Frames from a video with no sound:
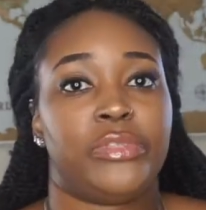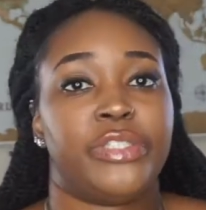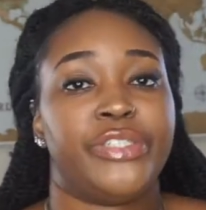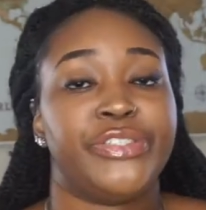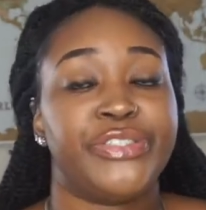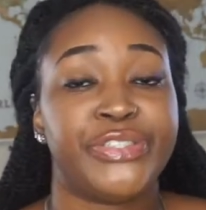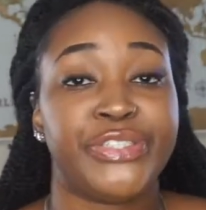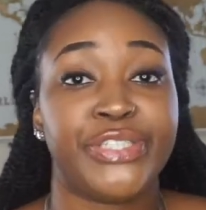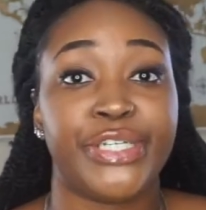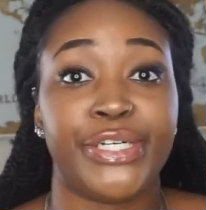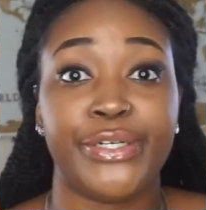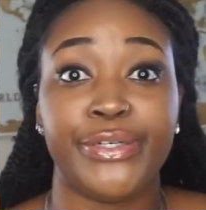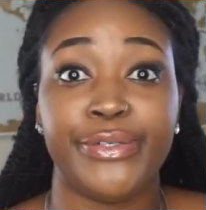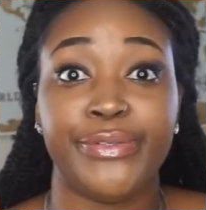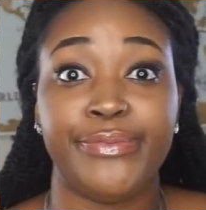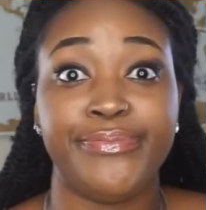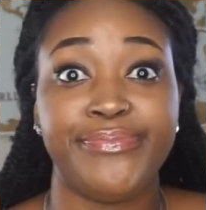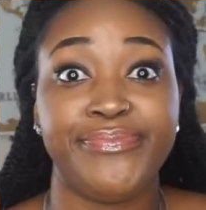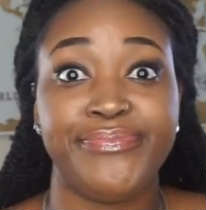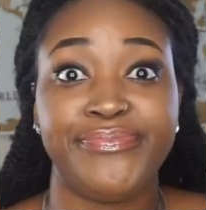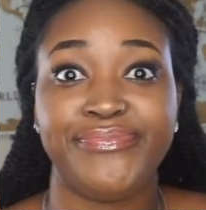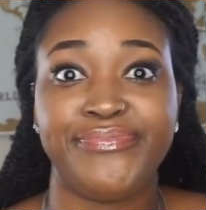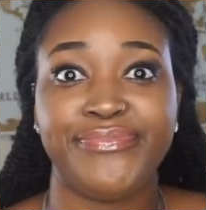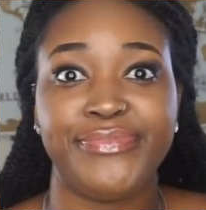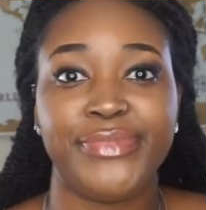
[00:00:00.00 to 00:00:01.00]
So
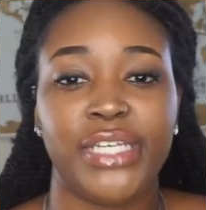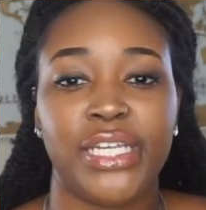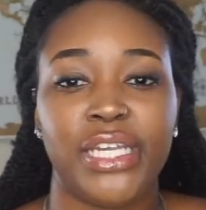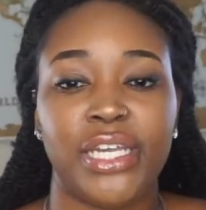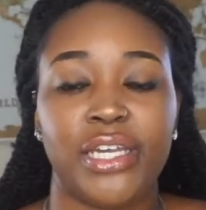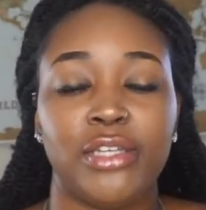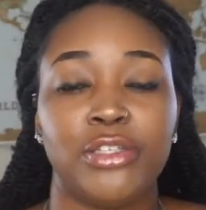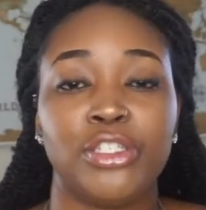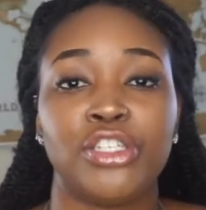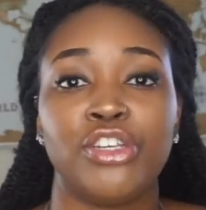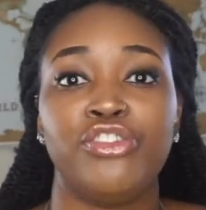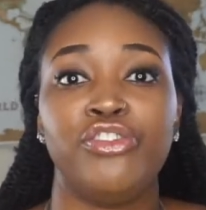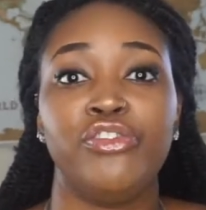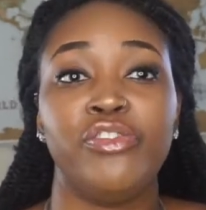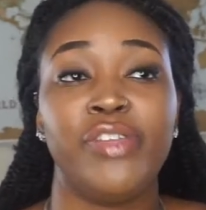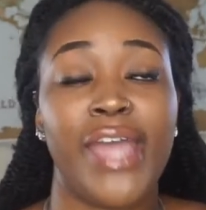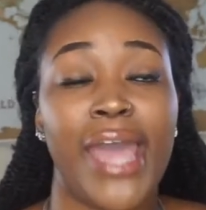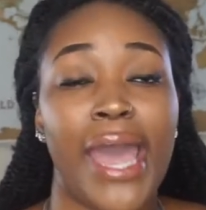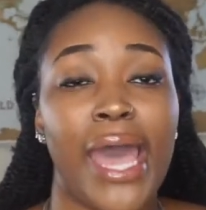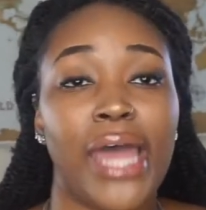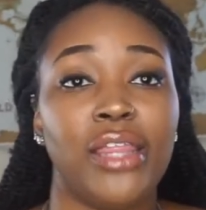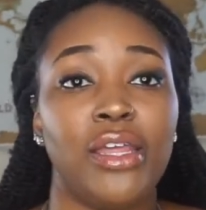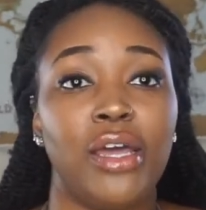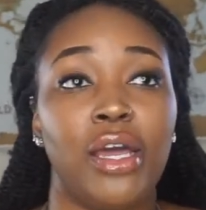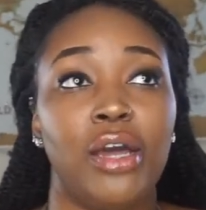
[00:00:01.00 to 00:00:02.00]
yeah, so you
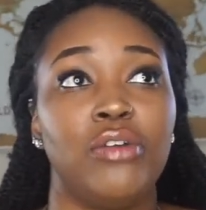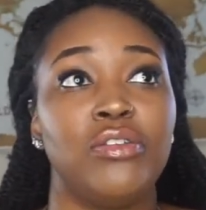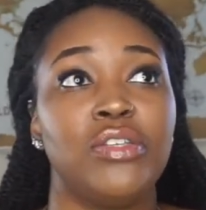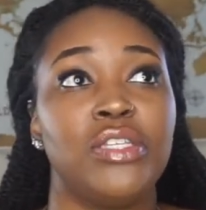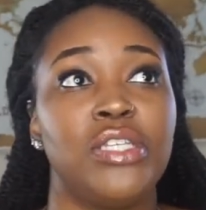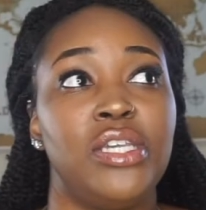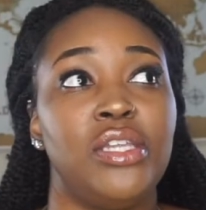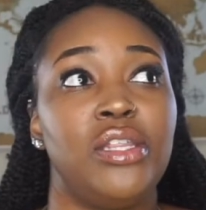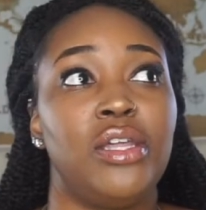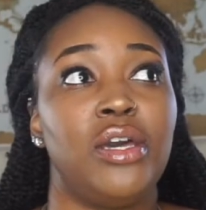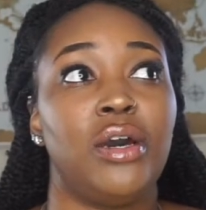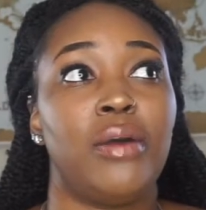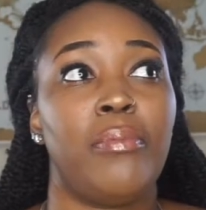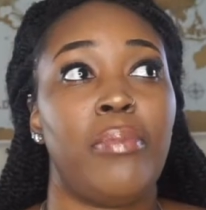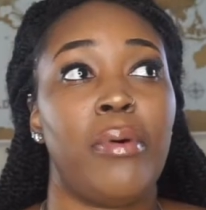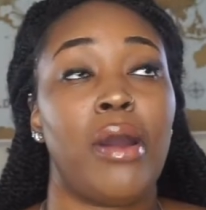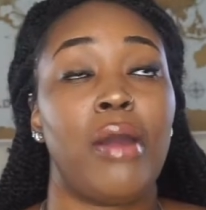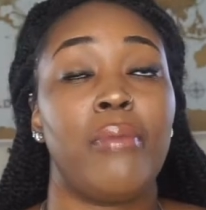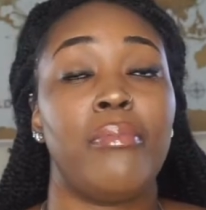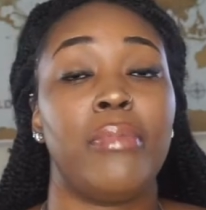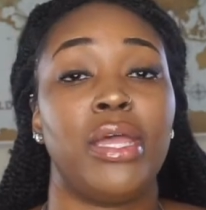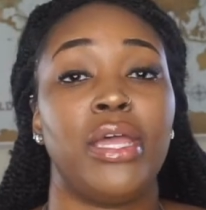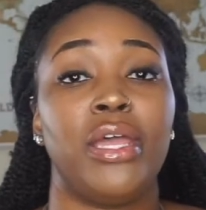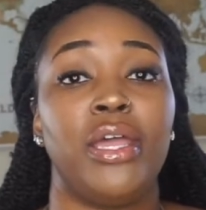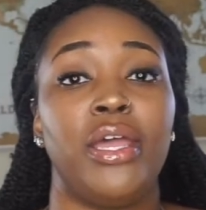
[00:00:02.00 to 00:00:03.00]
gotta go see the
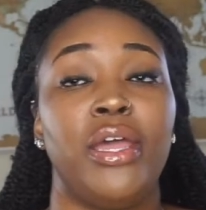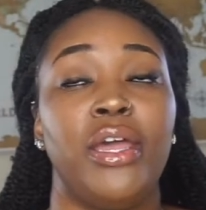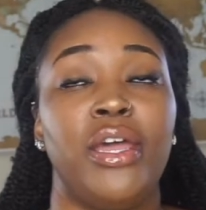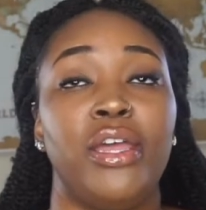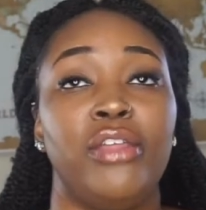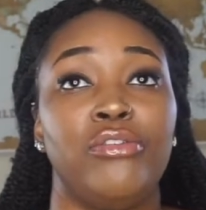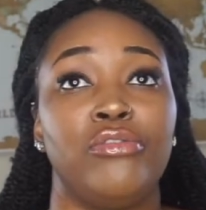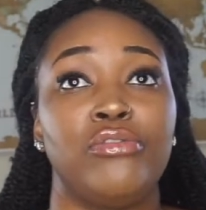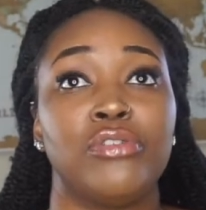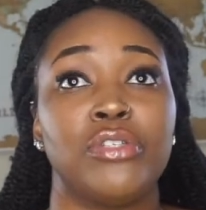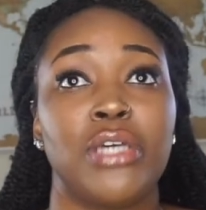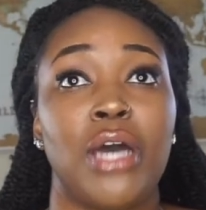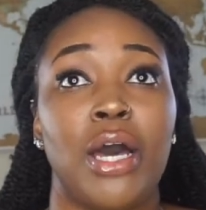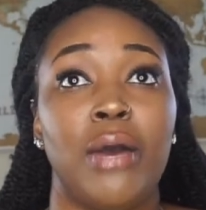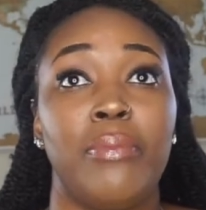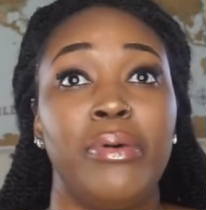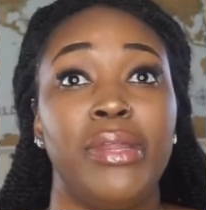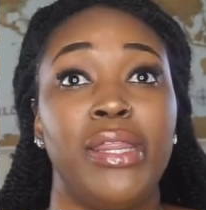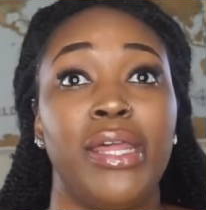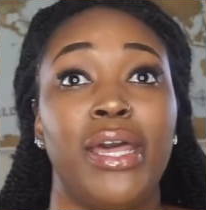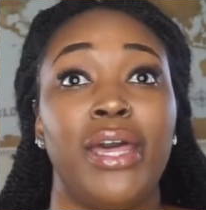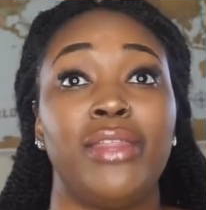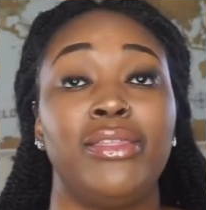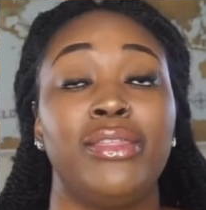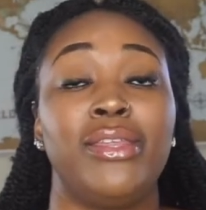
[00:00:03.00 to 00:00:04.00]
apartment. And on top of
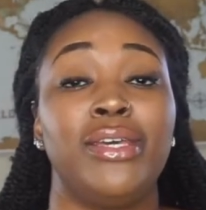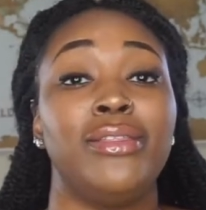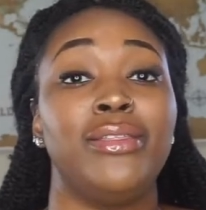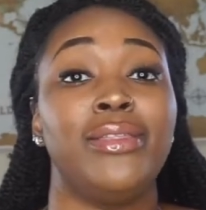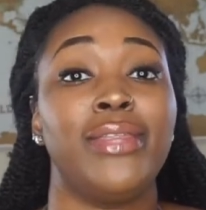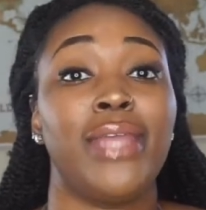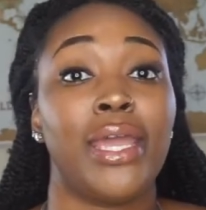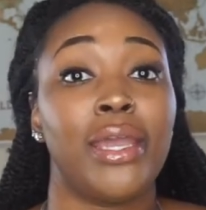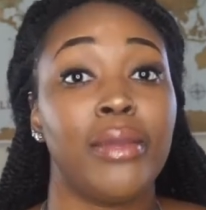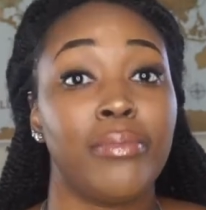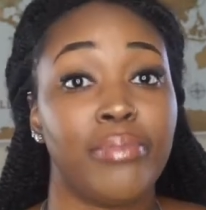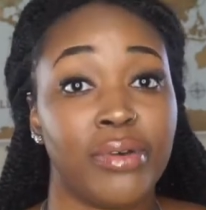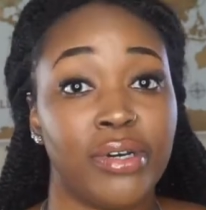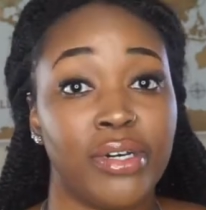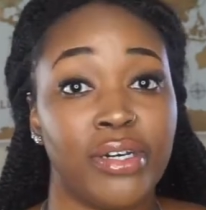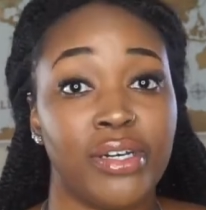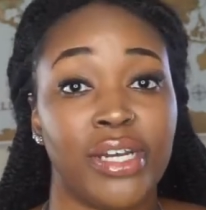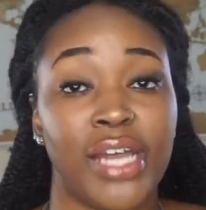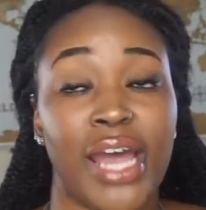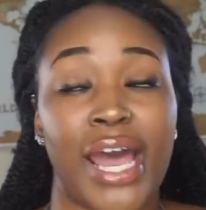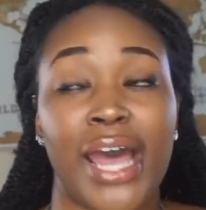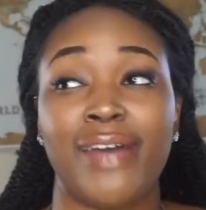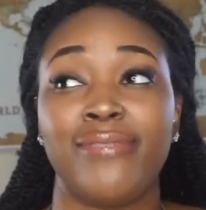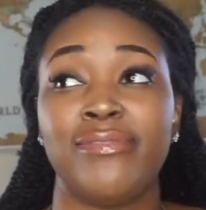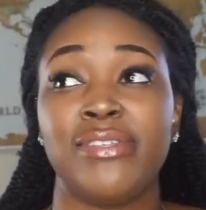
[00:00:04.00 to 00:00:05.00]
that, the neighborhood.
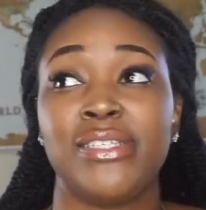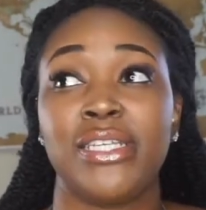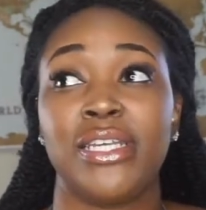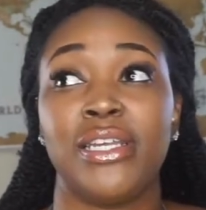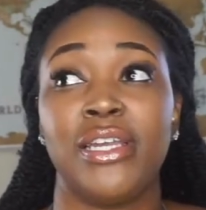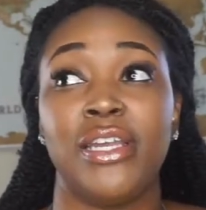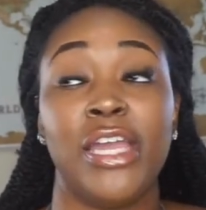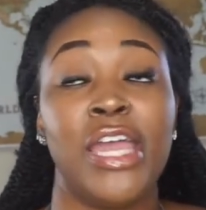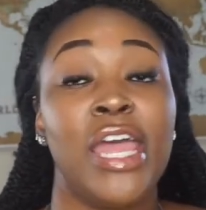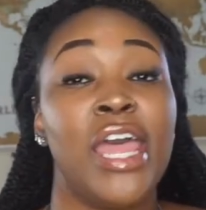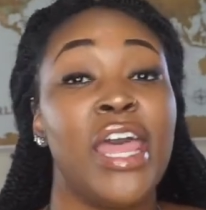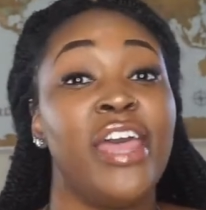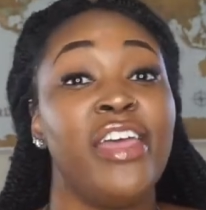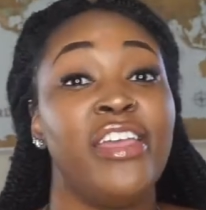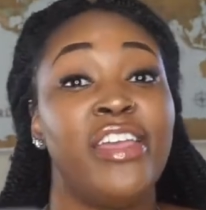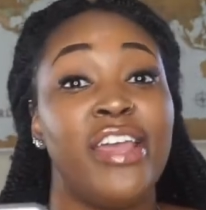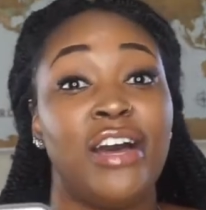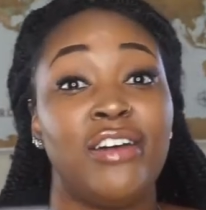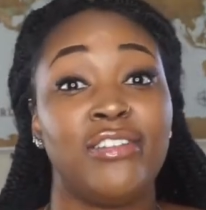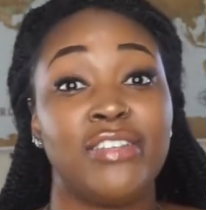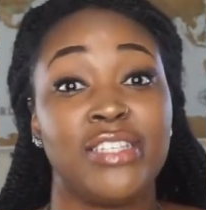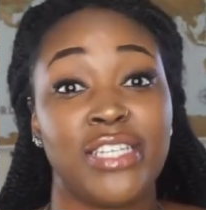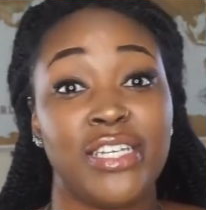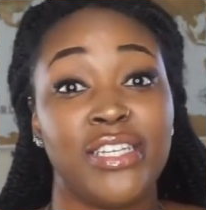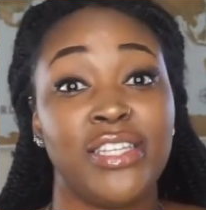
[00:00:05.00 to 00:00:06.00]

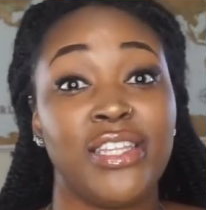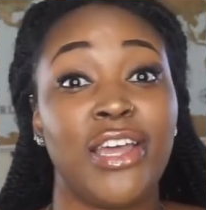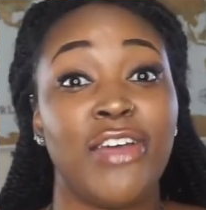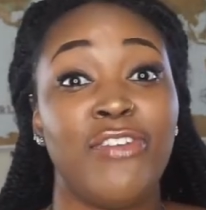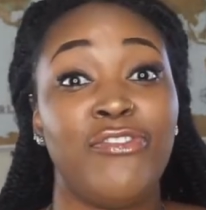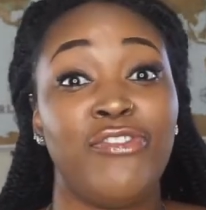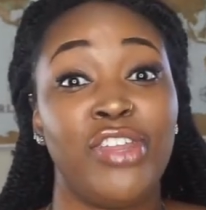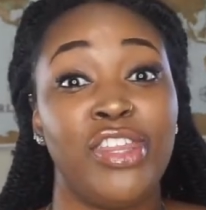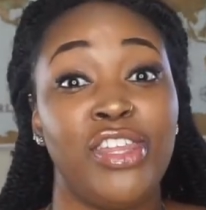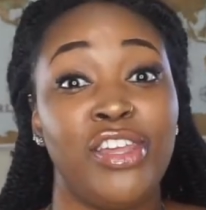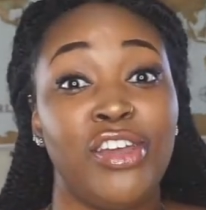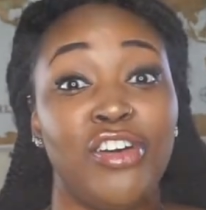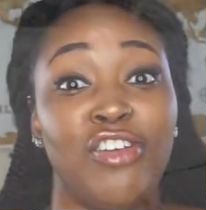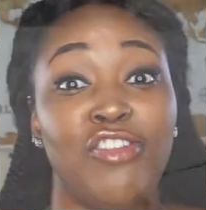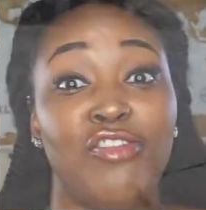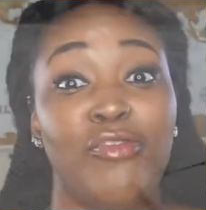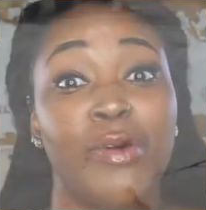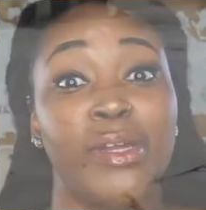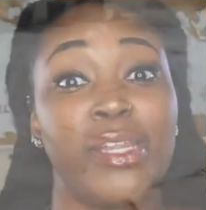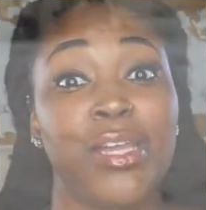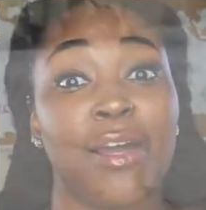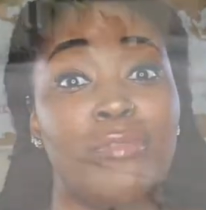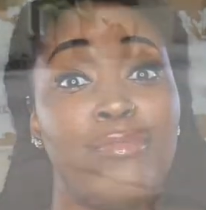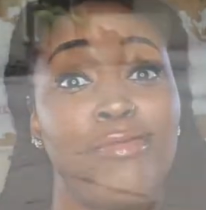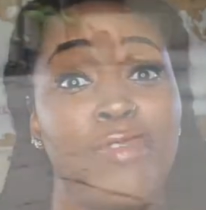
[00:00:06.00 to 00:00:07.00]
Y'all seen that video when I